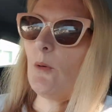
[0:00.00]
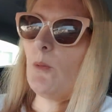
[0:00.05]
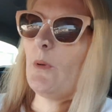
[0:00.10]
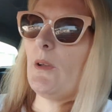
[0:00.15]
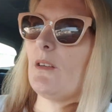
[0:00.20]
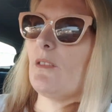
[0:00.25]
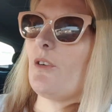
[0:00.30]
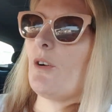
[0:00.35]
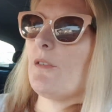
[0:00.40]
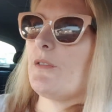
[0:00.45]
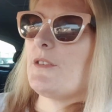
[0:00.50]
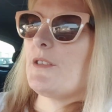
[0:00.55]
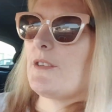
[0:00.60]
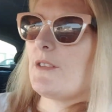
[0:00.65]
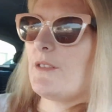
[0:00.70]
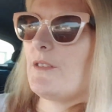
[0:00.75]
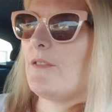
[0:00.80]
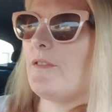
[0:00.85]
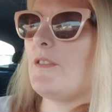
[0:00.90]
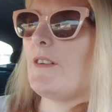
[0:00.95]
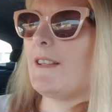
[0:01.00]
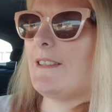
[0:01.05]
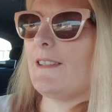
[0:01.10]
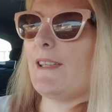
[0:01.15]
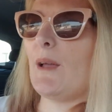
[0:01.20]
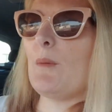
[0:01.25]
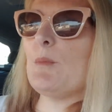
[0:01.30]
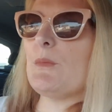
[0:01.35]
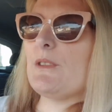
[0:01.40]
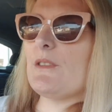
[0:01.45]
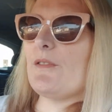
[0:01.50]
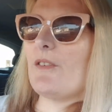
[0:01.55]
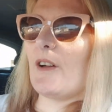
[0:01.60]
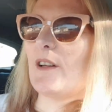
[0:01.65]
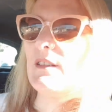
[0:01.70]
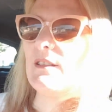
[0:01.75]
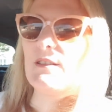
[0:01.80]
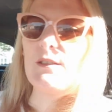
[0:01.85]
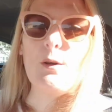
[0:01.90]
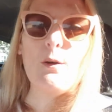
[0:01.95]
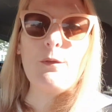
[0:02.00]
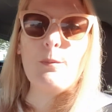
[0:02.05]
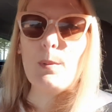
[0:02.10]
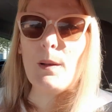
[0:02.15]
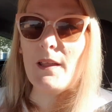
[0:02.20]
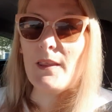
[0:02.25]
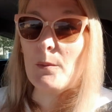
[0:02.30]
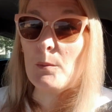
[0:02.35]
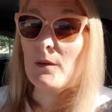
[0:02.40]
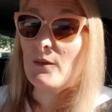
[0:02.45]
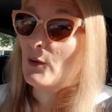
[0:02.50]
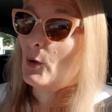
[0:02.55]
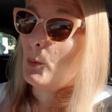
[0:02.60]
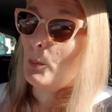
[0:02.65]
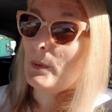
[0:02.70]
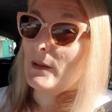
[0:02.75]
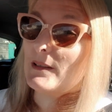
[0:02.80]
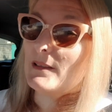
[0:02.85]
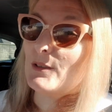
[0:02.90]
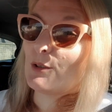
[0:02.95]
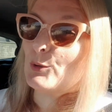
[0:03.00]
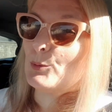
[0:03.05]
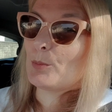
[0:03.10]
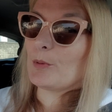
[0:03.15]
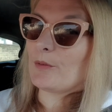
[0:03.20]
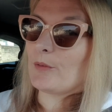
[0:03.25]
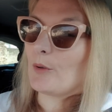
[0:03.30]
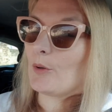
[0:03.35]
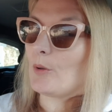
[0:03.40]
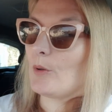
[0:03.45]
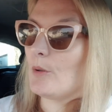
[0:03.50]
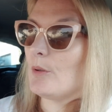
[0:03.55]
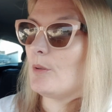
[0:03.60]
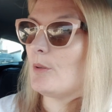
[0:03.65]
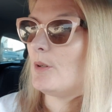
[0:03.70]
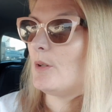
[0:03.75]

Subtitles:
we are off to attempt to find soft play that we've not been to before.